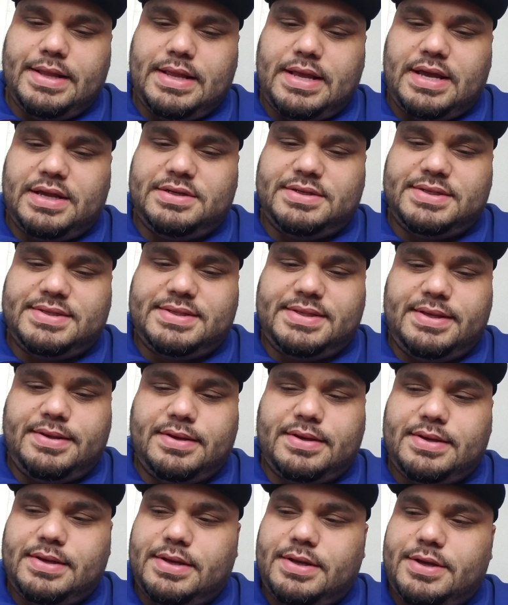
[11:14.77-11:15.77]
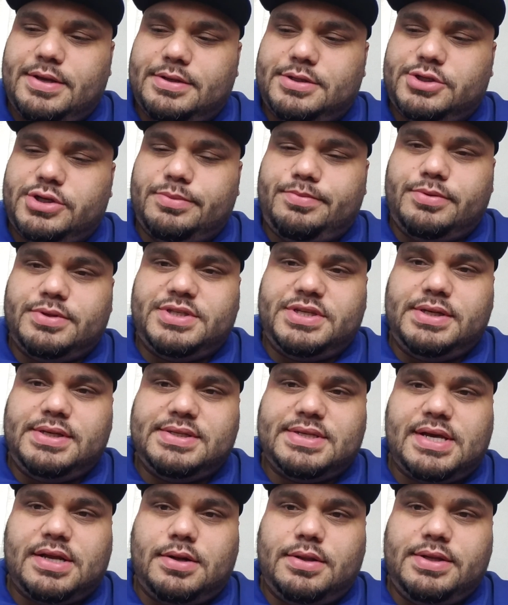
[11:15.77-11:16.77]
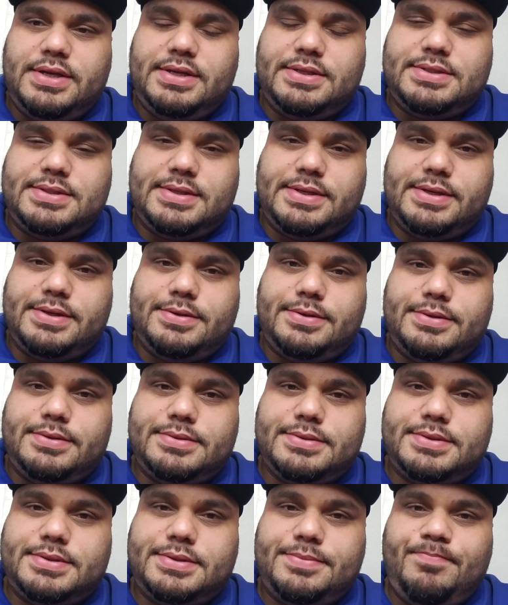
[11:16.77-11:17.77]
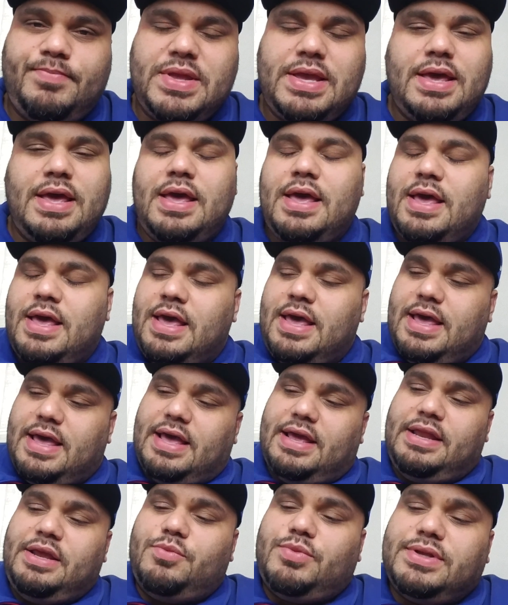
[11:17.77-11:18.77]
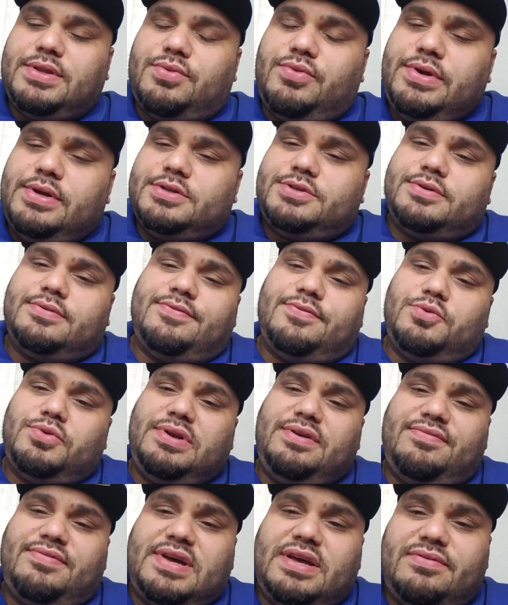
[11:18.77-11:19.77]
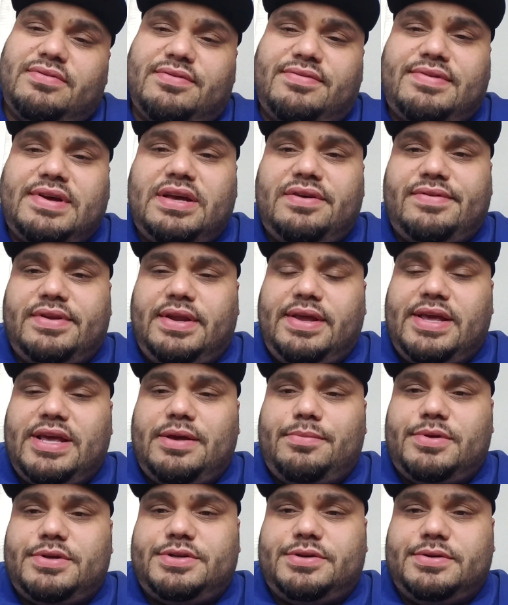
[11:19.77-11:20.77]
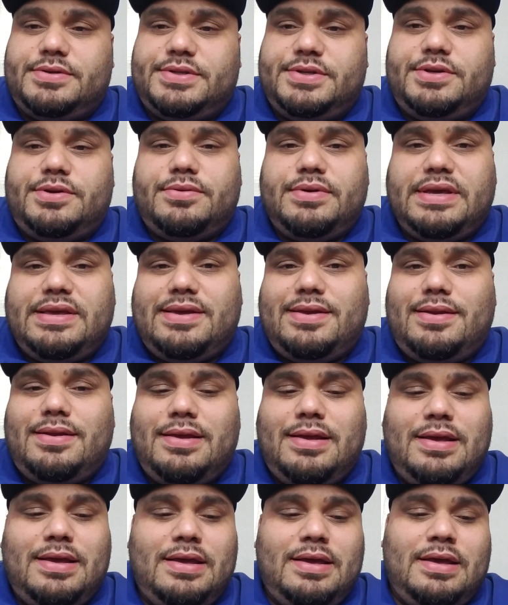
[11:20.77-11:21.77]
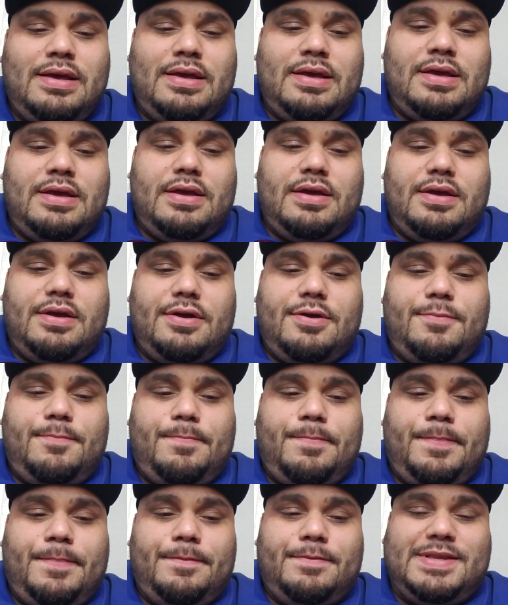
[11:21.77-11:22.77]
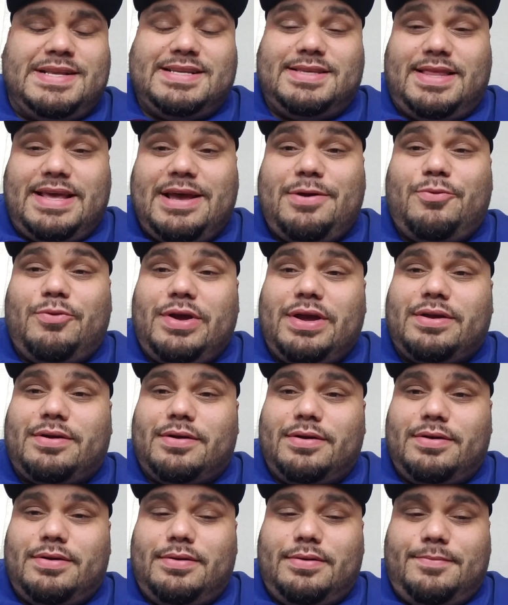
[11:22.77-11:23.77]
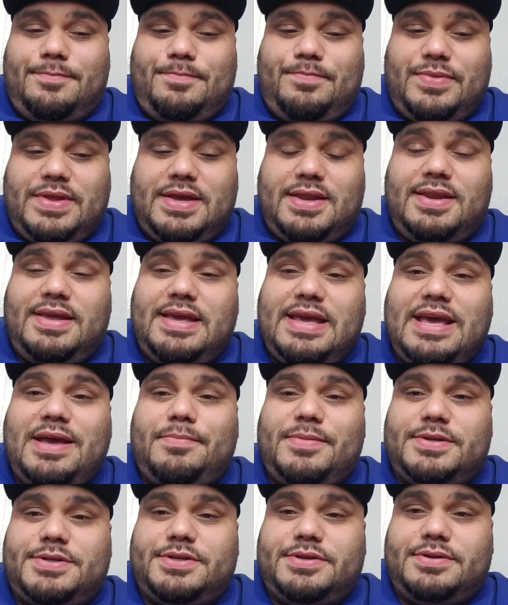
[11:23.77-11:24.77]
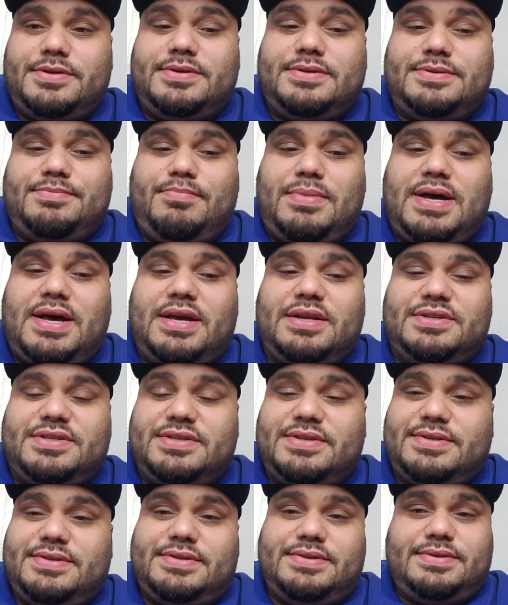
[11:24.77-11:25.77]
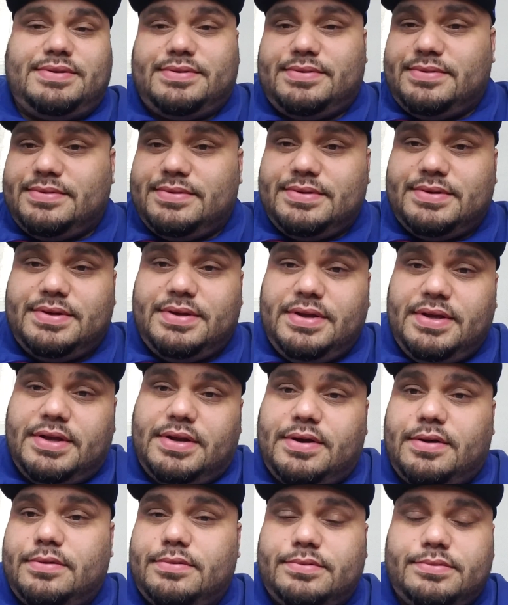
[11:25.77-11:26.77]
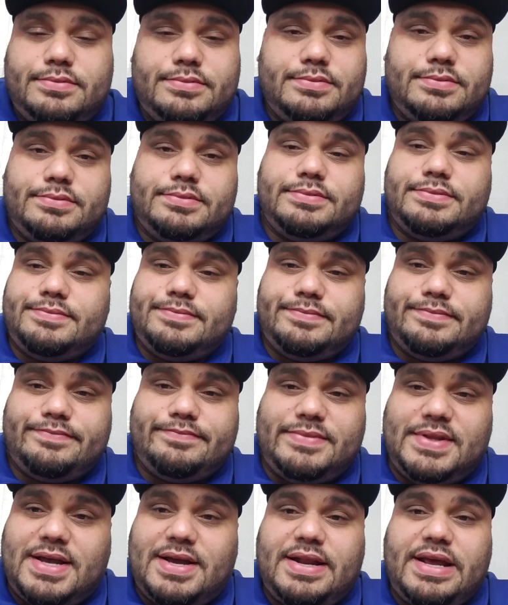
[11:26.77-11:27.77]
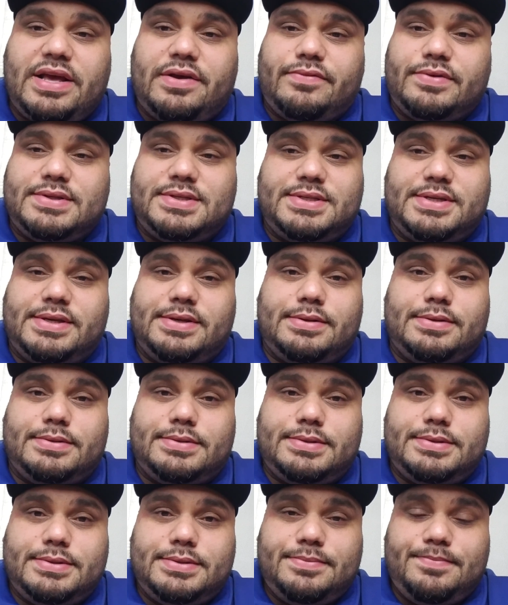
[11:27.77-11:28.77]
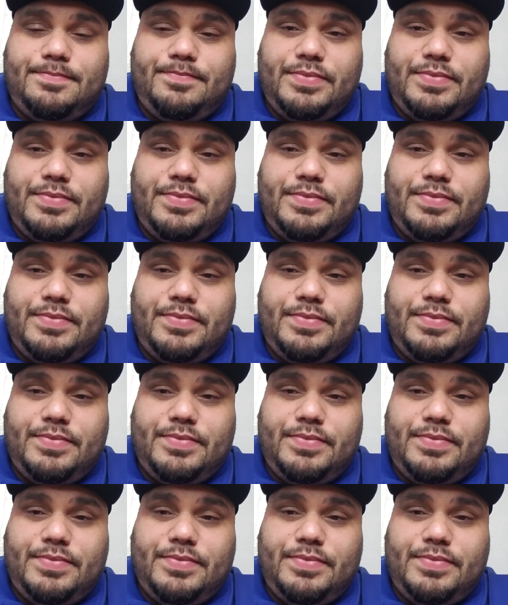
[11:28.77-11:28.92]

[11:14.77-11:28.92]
I just think Triple G's got elite skills. And he went 345-5 in the amateurs. You don't get to that record in the amateurs by just, you know, not having skills